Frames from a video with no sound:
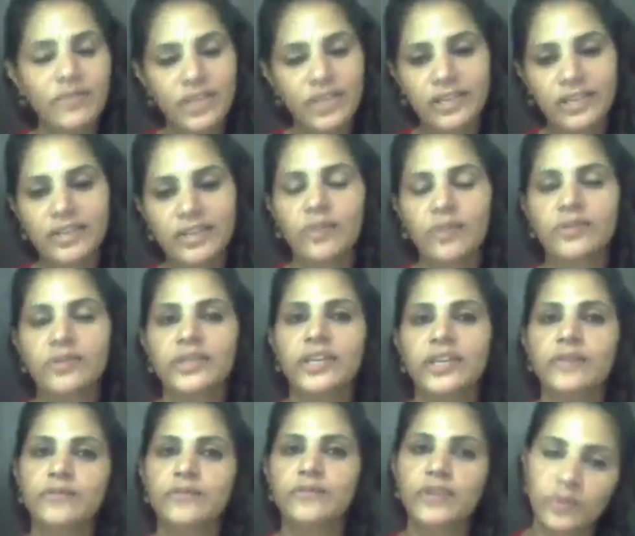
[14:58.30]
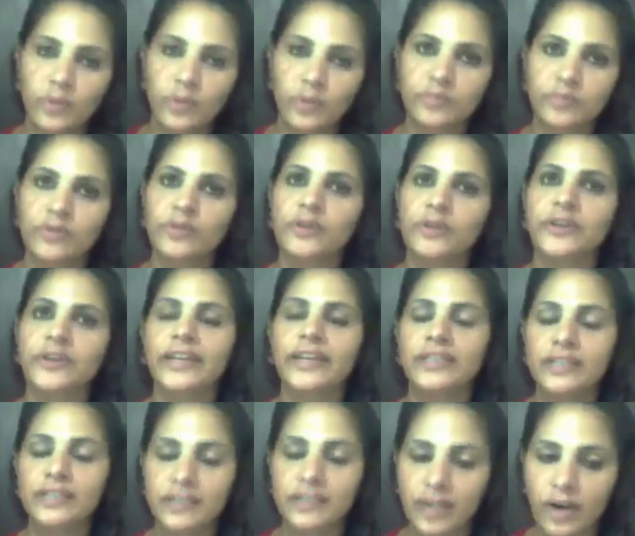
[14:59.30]
any doubt, keep a notebook,
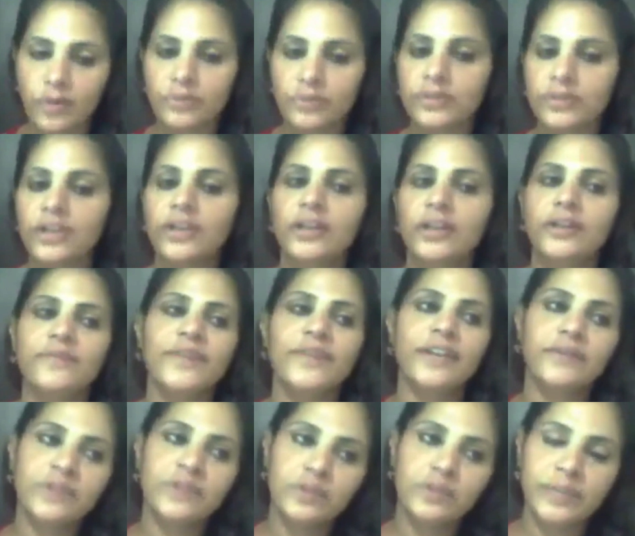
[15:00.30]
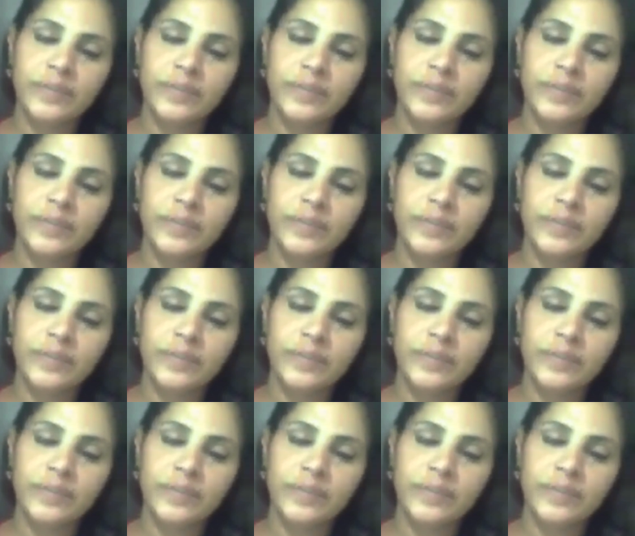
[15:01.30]
write it down. Whenever you